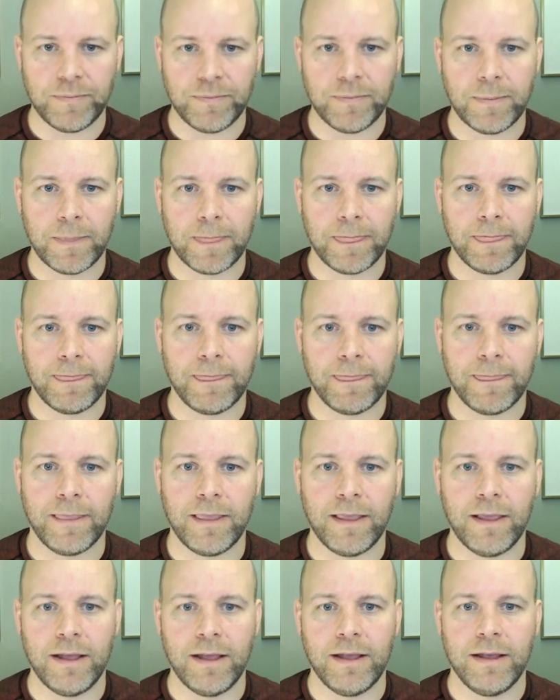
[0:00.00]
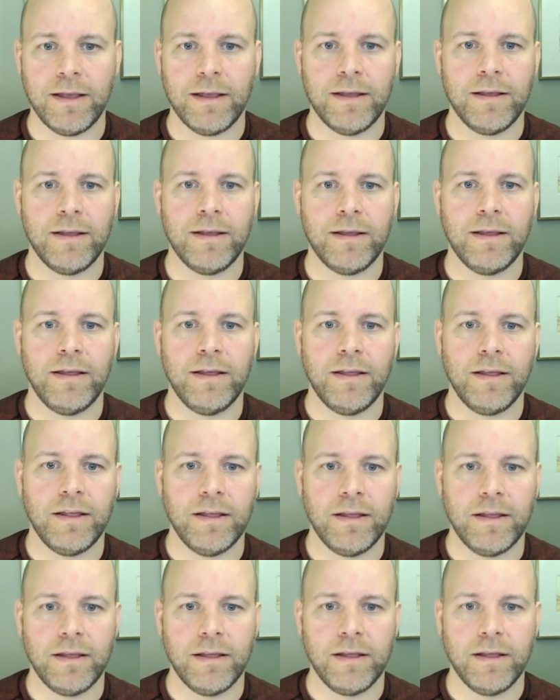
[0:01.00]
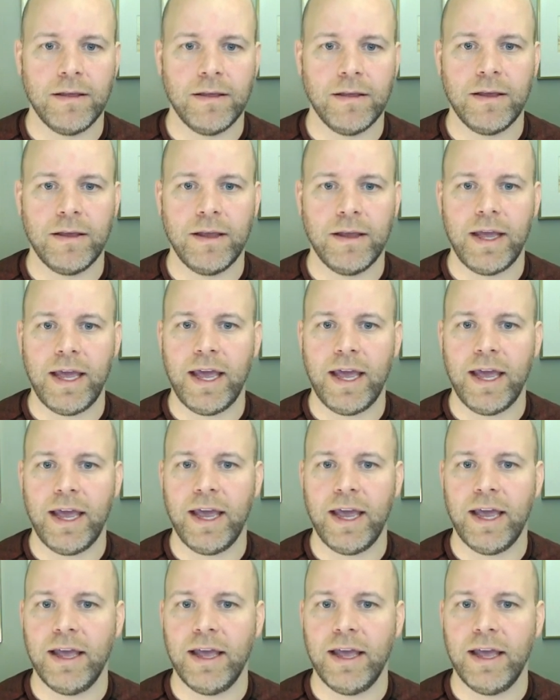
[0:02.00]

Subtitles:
(no one is talking)